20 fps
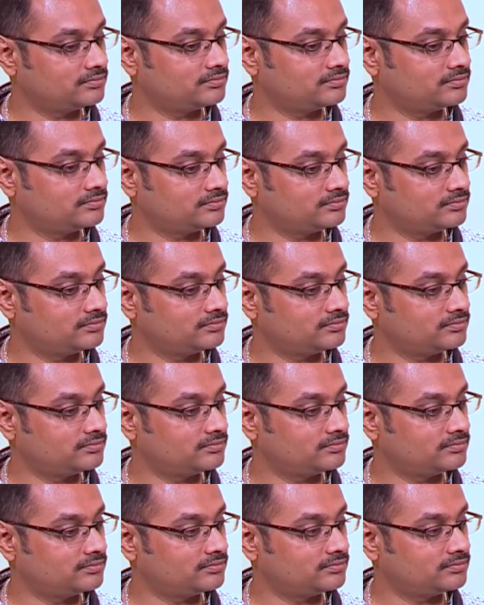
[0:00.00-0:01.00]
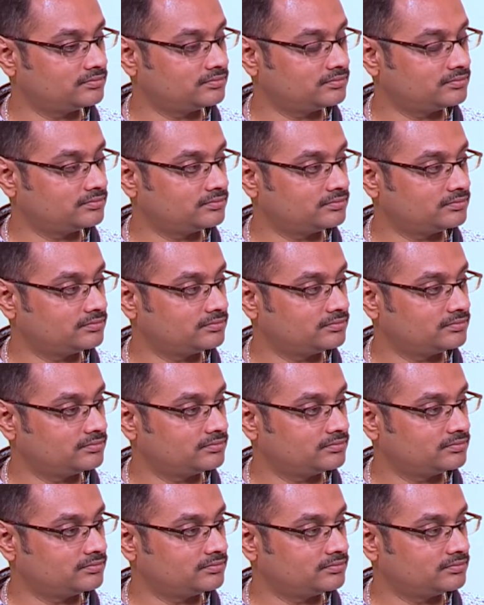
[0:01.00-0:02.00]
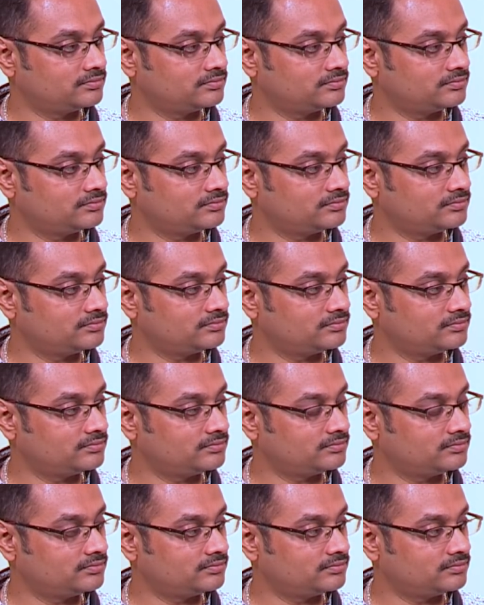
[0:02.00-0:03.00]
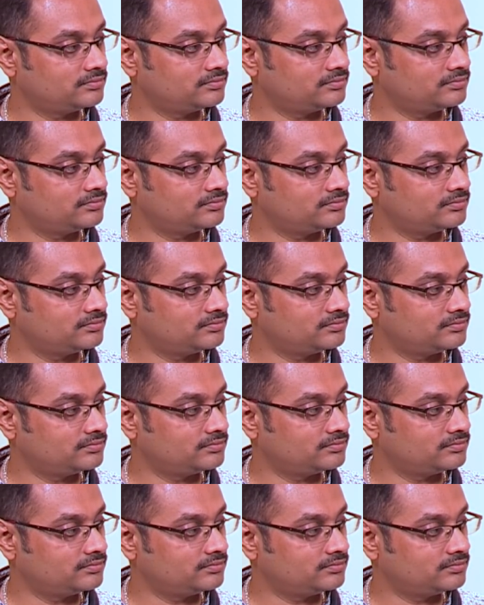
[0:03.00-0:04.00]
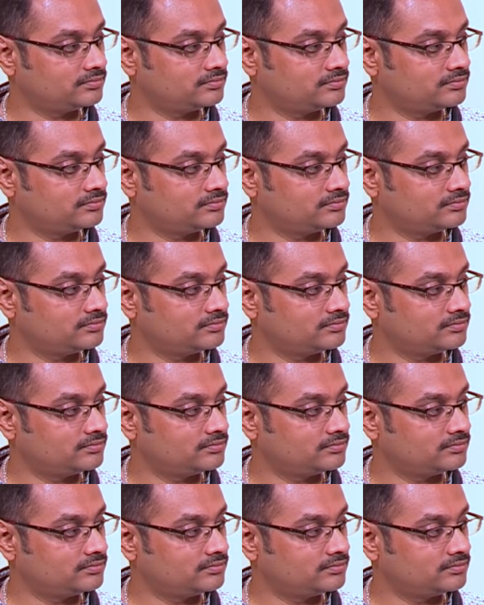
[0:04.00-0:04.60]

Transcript: (not speaking)